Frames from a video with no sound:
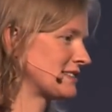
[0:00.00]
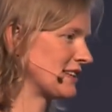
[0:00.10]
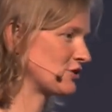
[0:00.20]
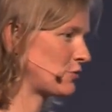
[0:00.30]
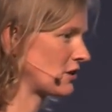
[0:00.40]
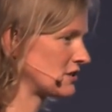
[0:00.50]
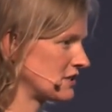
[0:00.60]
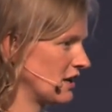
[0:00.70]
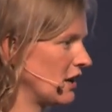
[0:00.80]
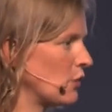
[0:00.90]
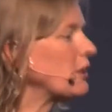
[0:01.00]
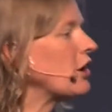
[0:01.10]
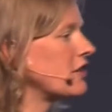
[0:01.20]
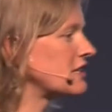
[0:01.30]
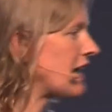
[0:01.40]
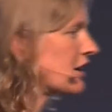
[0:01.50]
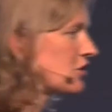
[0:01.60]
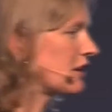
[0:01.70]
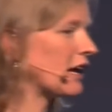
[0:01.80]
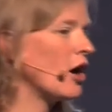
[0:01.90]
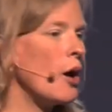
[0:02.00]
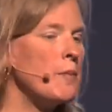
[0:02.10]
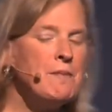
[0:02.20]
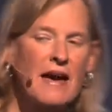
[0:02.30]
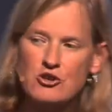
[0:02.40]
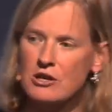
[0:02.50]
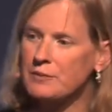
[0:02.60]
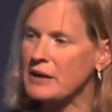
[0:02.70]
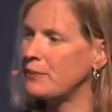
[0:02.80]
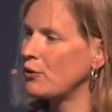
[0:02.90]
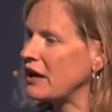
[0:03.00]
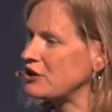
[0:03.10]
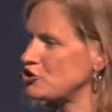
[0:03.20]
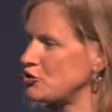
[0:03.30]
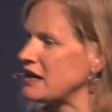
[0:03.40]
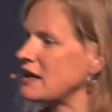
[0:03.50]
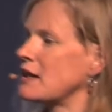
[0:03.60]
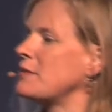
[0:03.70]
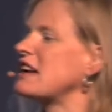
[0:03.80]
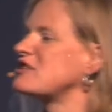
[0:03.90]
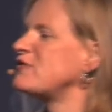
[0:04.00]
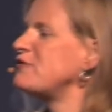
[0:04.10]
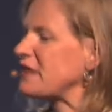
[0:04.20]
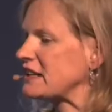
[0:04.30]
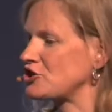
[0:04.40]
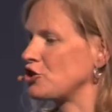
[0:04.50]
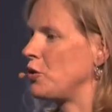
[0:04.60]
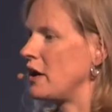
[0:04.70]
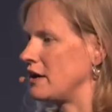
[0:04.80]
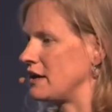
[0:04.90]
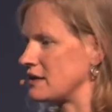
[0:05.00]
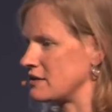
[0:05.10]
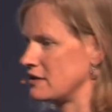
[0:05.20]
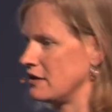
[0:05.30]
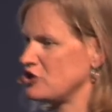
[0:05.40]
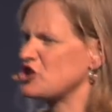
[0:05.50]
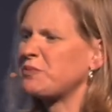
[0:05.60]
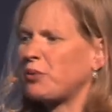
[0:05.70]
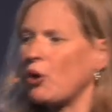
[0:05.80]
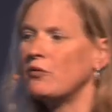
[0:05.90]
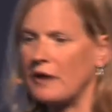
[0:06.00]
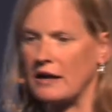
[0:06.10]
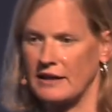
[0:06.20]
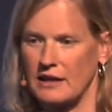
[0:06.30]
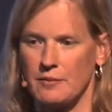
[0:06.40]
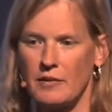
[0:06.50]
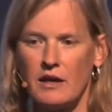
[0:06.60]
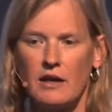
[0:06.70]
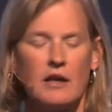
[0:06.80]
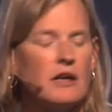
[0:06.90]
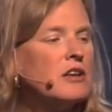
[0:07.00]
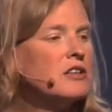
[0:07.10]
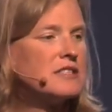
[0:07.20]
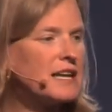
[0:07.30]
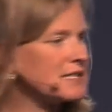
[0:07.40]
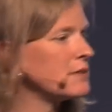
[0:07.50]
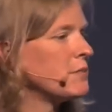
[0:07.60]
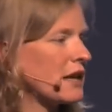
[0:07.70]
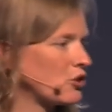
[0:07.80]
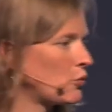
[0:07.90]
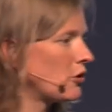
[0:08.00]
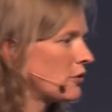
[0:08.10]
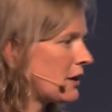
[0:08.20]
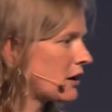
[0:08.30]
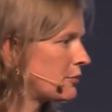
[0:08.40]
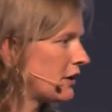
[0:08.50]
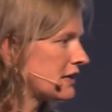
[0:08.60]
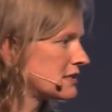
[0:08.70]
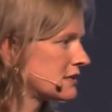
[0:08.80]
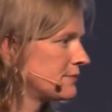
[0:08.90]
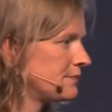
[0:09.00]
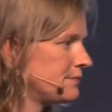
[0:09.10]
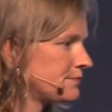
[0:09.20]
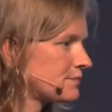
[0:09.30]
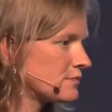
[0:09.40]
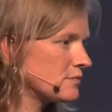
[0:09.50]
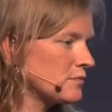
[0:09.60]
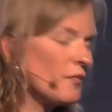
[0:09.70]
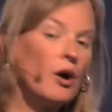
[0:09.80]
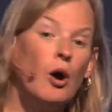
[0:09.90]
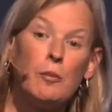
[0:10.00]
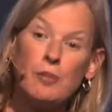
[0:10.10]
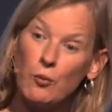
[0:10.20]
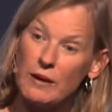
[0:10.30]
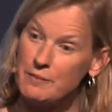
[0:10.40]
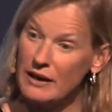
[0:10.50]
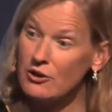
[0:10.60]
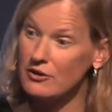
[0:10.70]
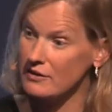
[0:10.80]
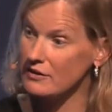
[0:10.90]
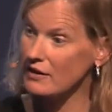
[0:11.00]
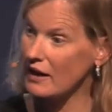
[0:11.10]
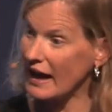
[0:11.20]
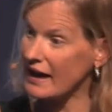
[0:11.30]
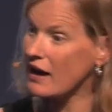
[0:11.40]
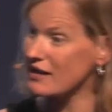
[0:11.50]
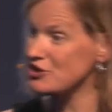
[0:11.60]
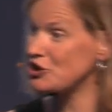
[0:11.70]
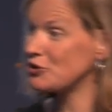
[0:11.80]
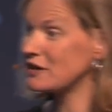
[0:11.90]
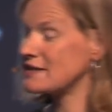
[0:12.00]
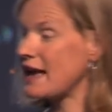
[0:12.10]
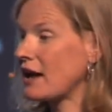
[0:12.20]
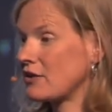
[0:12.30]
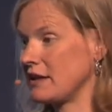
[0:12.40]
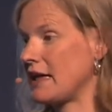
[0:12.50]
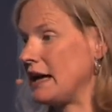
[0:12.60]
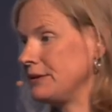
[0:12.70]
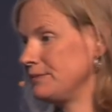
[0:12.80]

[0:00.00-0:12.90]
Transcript: things worse. We know this actually. Measuring people and treating them as fixed quantities, just profiling them, doesn't make the world a better place. But we built AIs to do exactly that.